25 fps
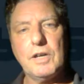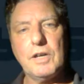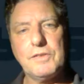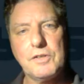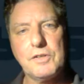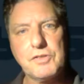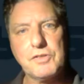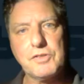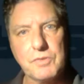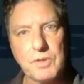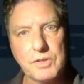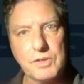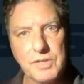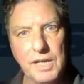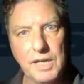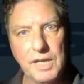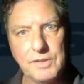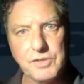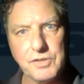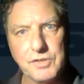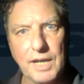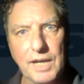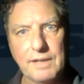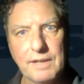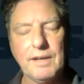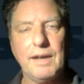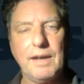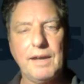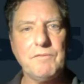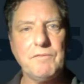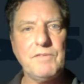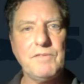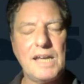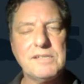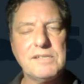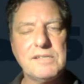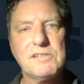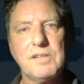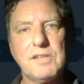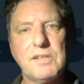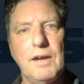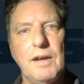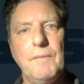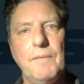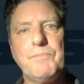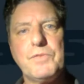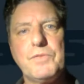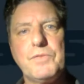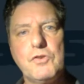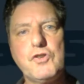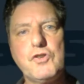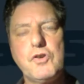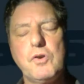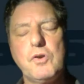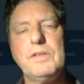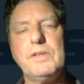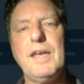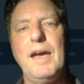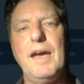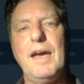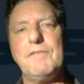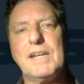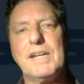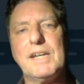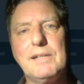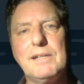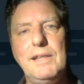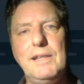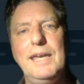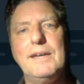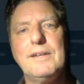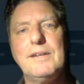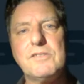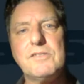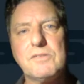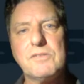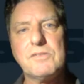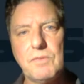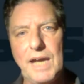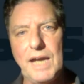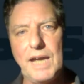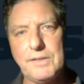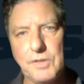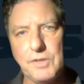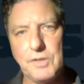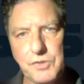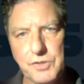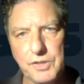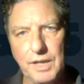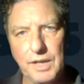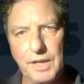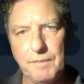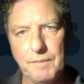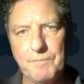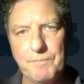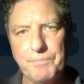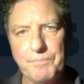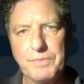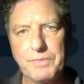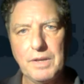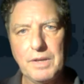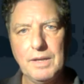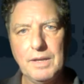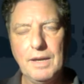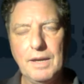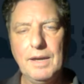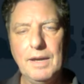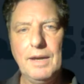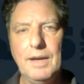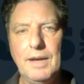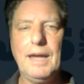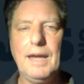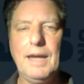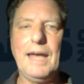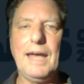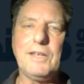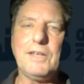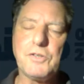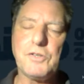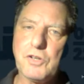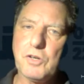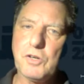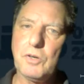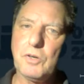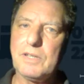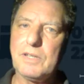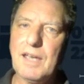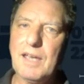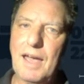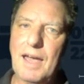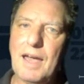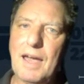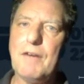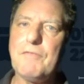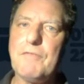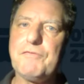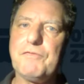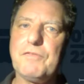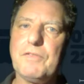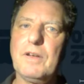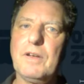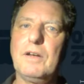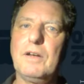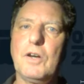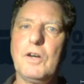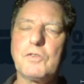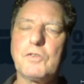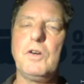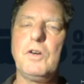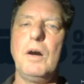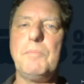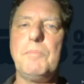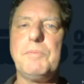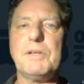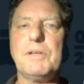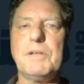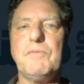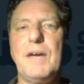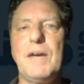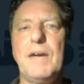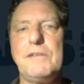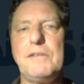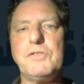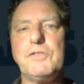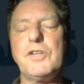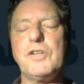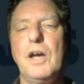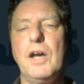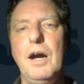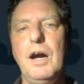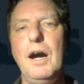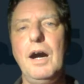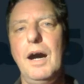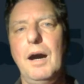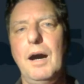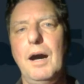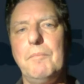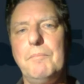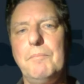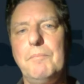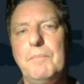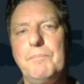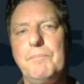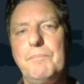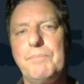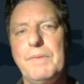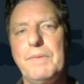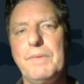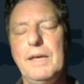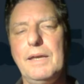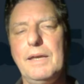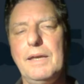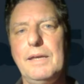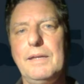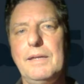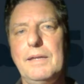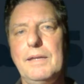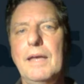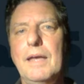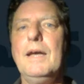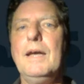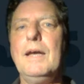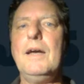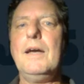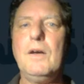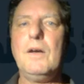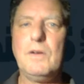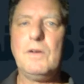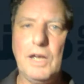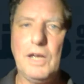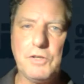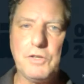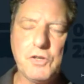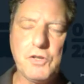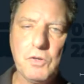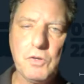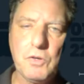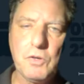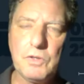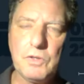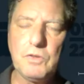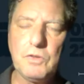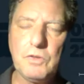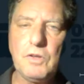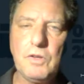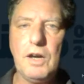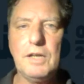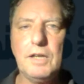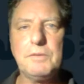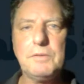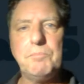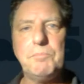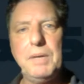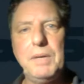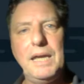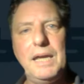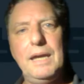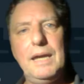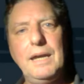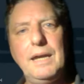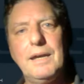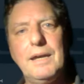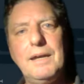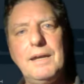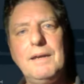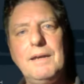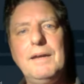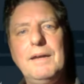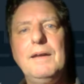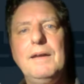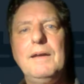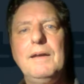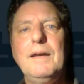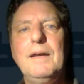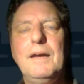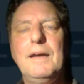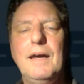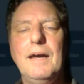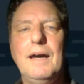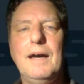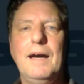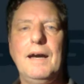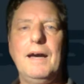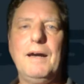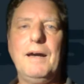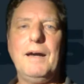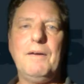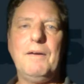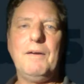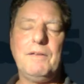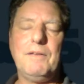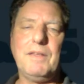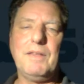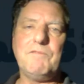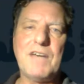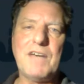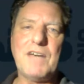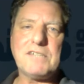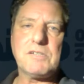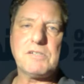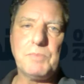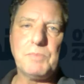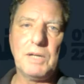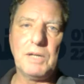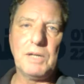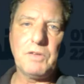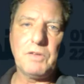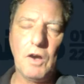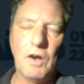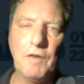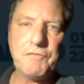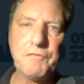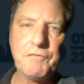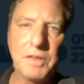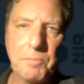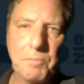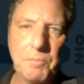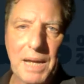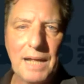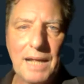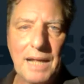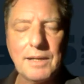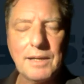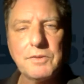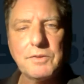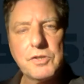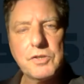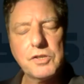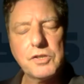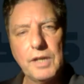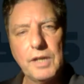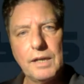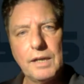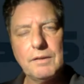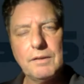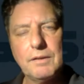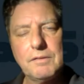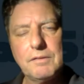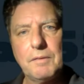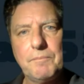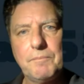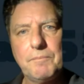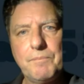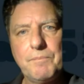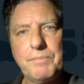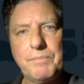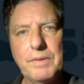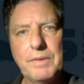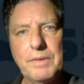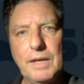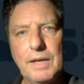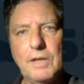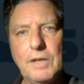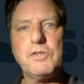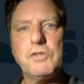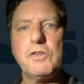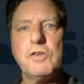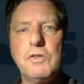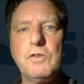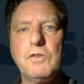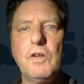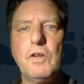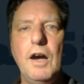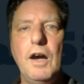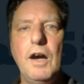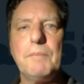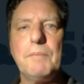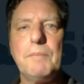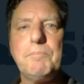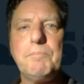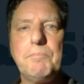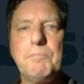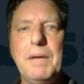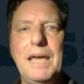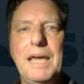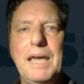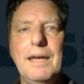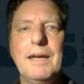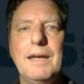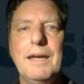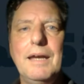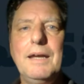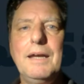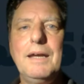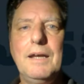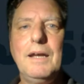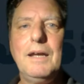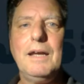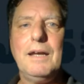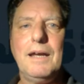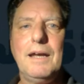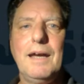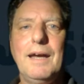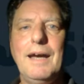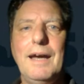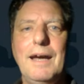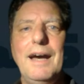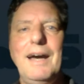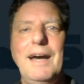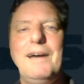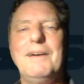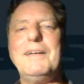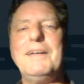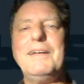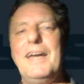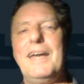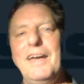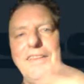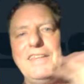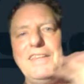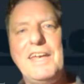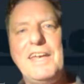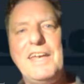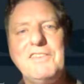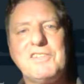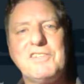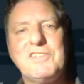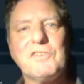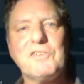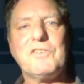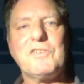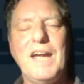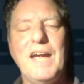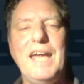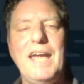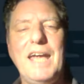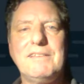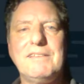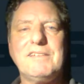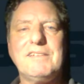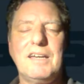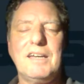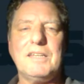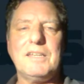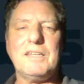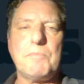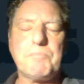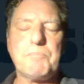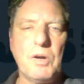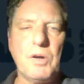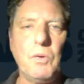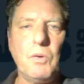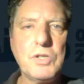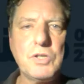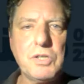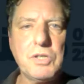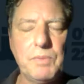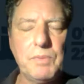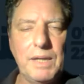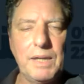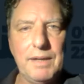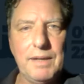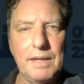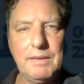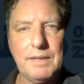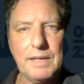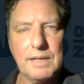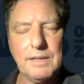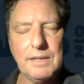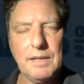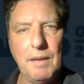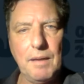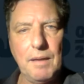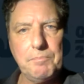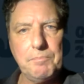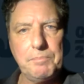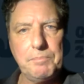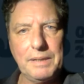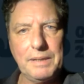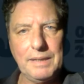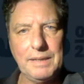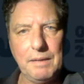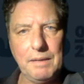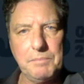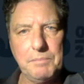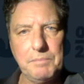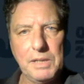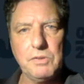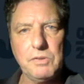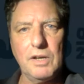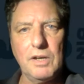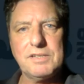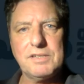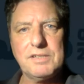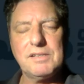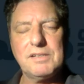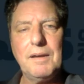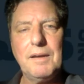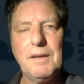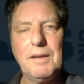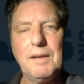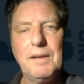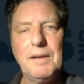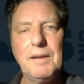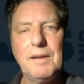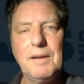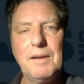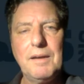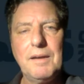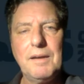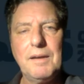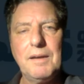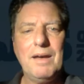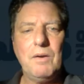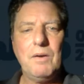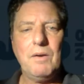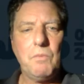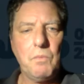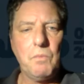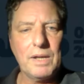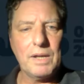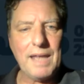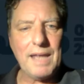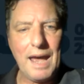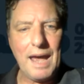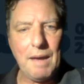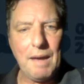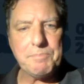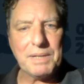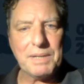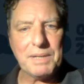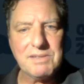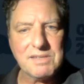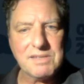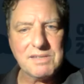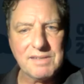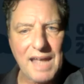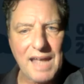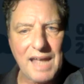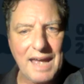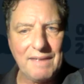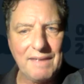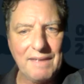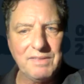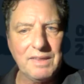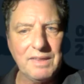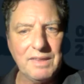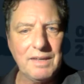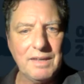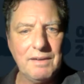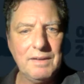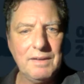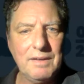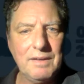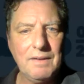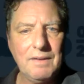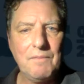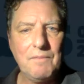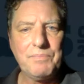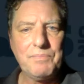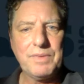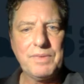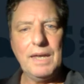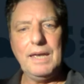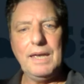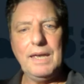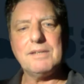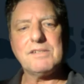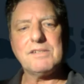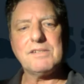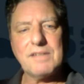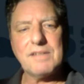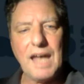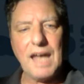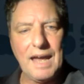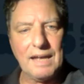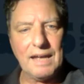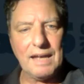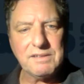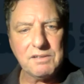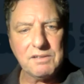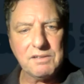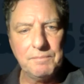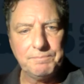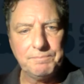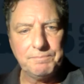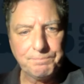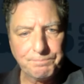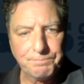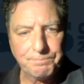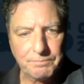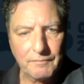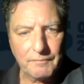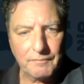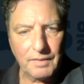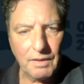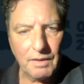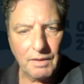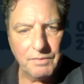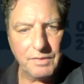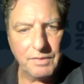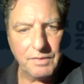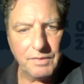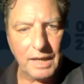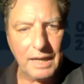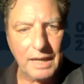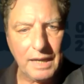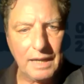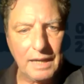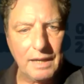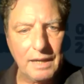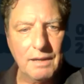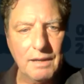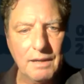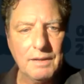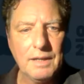strategic investor should have a clear strategy, and it should have a corporate venture arm. It should not be an investment off the balance sheet. It should not be an integrated approach within the company, because what happens then is that the